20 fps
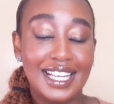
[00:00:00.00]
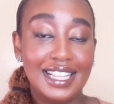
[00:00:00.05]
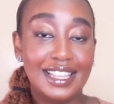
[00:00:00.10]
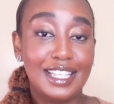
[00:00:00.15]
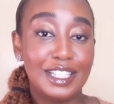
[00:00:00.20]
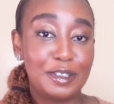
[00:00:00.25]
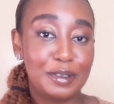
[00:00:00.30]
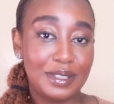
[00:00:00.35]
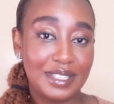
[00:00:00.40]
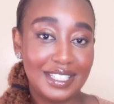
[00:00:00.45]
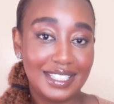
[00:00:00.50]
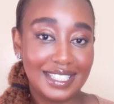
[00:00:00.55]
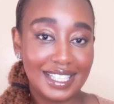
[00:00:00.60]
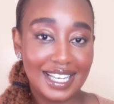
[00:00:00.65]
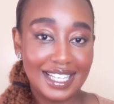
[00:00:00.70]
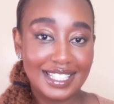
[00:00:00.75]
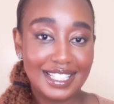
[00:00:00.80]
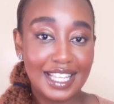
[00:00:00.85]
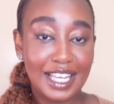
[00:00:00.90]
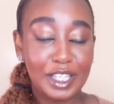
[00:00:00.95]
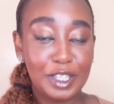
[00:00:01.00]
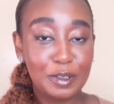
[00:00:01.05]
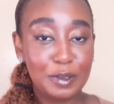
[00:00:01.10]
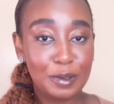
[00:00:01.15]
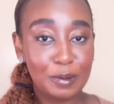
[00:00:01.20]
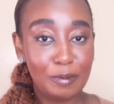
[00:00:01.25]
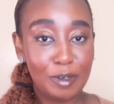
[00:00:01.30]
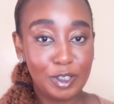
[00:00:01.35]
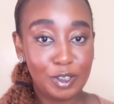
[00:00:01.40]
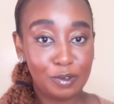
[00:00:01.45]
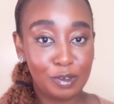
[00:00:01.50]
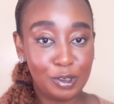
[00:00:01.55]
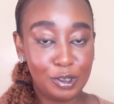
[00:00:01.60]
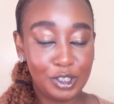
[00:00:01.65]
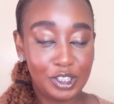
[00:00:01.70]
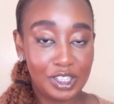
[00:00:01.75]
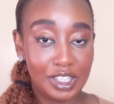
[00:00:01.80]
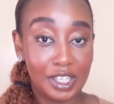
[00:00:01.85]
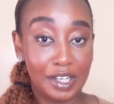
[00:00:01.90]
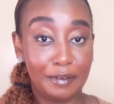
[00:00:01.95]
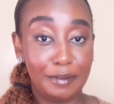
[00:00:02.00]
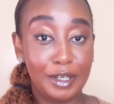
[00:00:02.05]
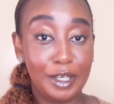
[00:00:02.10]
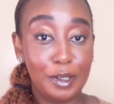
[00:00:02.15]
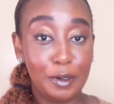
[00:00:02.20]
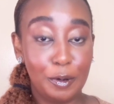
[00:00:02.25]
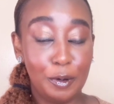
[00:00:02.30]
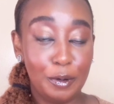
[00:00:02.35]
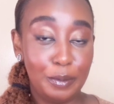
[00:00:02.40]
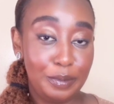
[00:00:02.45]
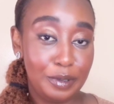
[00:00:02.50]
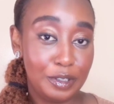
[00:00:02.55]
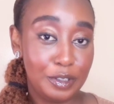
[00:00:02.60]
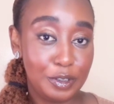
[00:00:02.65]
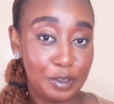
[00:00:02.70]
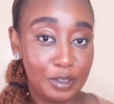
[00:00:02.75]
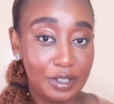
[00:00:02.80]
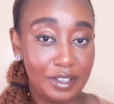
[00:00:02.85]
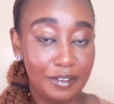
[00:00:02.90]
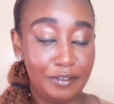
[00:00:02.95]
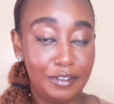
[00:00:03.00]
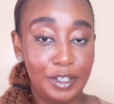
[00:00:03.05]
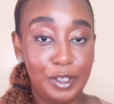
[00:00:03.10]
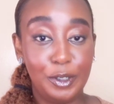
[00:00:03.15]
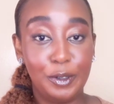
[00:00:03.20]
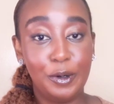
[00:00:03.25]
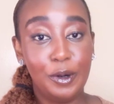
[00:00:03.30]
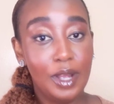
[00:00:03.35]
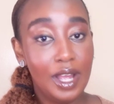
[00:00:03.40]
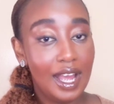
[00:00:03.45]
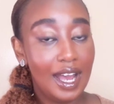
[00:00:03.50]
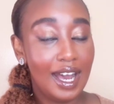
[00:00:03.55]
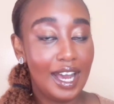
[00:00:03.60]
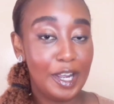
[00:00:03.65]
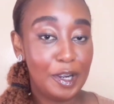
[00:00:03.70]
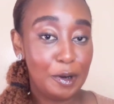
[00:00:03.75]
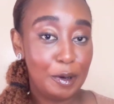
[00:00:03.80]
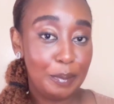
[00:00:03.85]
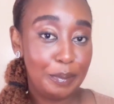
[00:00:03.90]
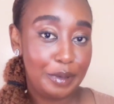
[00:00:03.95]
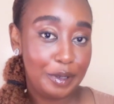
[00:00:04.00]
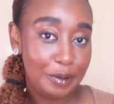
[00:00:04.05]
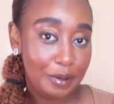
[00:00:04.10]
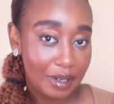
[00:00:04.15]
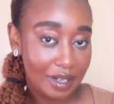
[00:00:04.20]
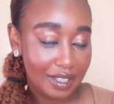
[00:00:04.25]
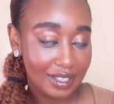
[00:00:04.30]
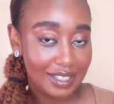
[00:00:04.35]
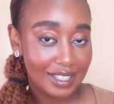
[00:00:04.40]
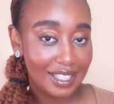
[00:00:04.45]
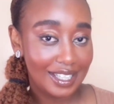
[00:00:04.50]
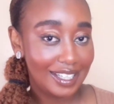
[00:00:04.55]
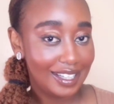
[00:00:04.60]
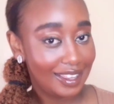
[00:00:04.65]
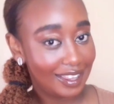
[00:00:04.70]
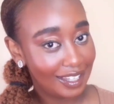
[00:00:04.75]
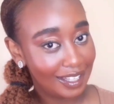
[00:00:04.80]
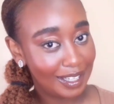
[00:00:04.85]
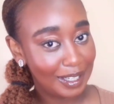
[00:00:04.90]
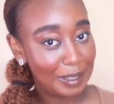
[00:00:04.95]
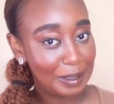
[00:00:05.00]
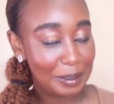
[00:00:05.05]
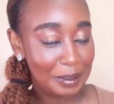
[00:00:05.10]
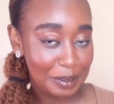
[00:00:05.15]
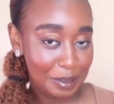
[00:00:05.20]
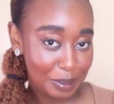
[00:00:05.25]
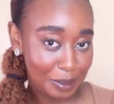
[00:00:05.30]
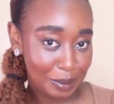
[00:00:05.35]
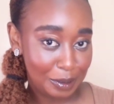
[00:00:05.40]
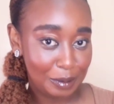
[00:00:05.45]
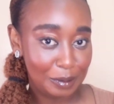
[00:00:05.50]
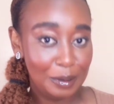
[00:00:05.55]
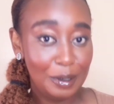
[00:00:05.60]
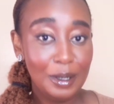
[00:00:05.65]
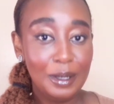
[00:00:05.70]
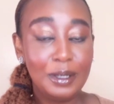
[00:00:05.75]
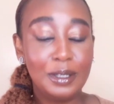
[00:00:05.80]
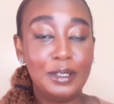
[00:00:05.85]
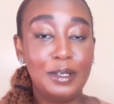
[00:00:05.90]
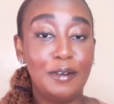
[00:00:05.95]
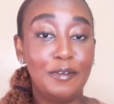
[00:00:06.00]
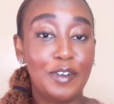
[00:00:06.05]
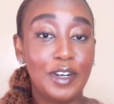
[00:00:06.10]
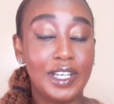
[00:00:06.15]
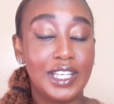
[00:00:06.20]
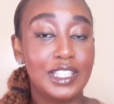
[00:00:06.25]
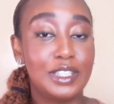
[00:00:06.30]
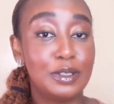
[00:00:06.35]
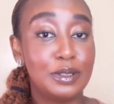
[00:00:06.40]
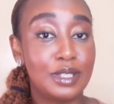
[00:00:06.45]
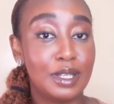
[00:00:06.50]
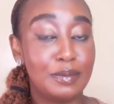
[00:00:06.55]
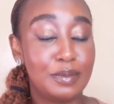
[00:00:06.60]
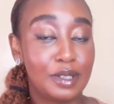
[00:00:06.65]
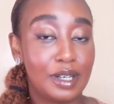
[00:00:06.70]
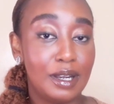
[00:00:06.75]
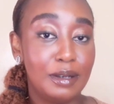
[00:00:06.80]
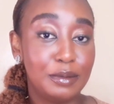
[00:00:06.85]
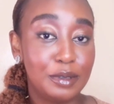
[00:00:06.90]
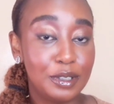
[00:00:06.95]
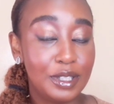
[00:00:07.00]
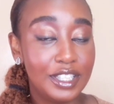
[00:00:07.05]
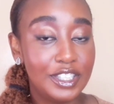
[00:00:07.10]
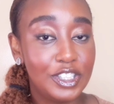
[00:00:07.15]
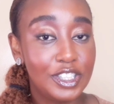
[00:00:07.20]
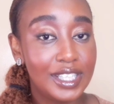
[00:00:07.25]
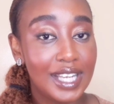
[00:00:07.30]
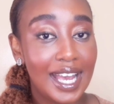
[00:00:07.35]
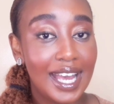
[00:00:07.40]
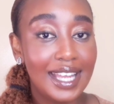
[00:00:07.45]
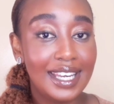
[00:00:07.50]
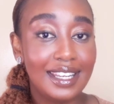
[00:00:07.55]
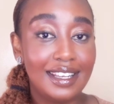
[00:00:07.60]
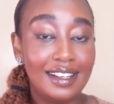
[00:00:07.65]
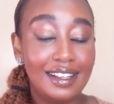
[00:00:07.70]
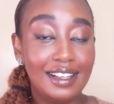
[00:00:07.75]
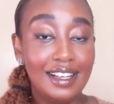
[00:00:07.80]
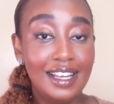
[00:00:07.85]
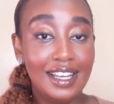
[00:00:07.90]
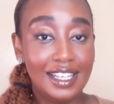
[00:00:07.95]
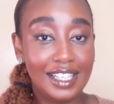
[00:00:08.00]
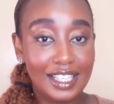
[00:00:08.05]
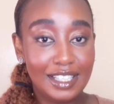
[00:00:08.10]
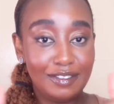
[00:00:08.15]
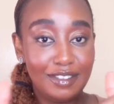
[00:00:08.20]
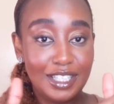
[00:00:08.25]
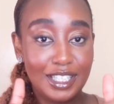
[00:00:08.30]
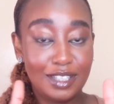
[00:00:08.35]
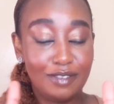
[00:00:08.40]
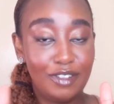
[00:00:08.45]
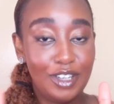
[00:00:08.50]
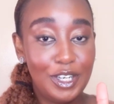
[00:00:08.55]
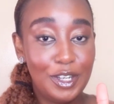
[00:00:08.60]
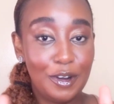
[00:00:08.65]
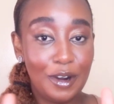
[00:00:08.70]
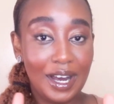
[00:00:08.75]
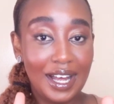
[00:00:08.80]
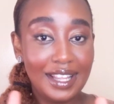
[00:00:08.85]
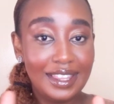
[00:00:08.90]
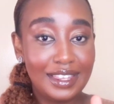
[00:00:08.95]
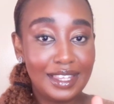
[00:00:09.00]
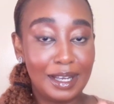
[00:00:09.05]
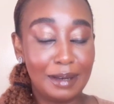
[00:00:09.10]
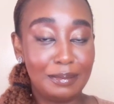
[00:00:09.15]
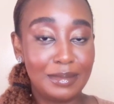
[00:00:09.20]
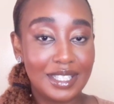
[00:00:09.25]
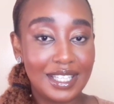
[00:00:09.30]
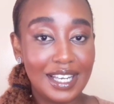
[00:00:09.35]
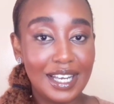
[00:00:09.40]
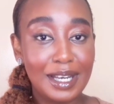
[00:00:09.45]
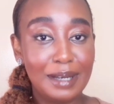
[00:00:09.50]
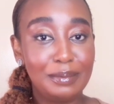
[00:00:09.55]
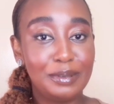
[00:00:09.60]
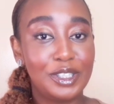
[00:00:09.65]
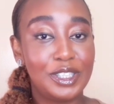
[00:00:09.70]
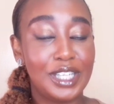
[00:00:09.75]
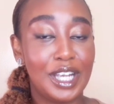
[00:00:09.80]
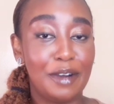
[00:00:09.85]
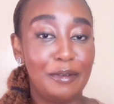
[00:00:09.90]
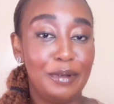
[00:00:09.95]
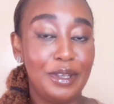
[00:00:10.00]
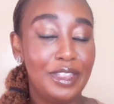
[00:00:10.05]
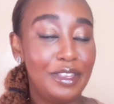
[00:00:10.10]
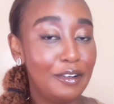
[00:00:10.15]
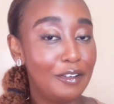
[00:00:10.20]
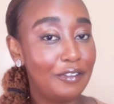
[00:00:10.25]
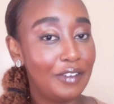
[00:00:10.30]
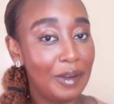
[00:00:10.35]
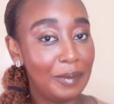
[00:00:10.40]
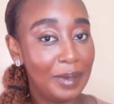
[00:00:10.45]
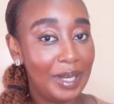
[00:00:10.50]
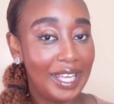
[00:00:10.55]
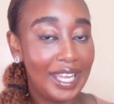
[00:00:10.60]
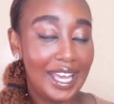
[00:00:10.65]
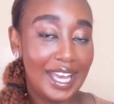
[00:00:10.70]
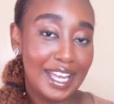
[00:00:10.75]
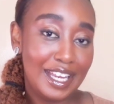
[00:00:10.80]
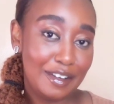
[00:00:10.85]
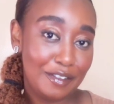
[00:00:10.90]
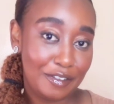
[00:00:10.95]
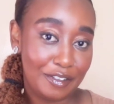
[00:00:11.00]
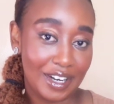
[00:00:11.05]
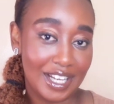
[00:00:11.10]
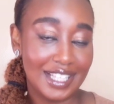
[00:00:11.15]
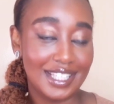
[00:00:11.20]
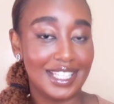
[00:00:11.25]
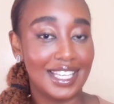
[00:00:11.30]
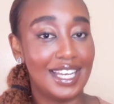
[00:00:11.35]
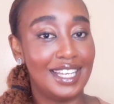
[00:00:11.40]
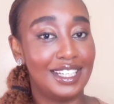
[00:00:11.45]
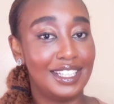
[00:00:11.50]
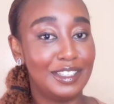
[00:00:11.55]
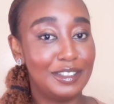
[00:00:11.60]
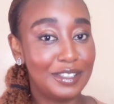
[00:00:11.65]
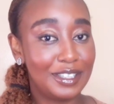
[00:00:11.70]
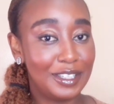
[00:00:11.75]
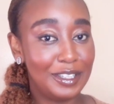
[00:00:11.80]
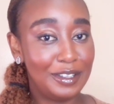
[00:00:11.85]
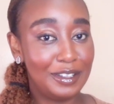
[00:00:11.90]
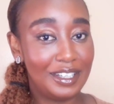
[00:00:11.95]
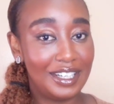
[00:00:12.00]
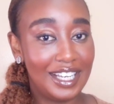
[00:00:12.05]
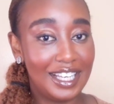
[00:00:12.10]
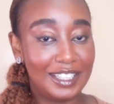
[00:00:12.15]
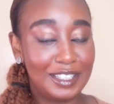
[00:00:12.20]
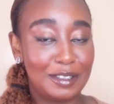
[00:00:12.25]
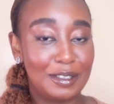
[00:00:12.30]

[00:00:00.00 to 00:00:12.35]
That was it, guys. Thank you so much for watching. I really hope you enjoyed the video. I hope you learned a thing or two. Don't forget to subscribe to the channel, give this video a thumbs up, share with your family and friends, and I'll see you in the next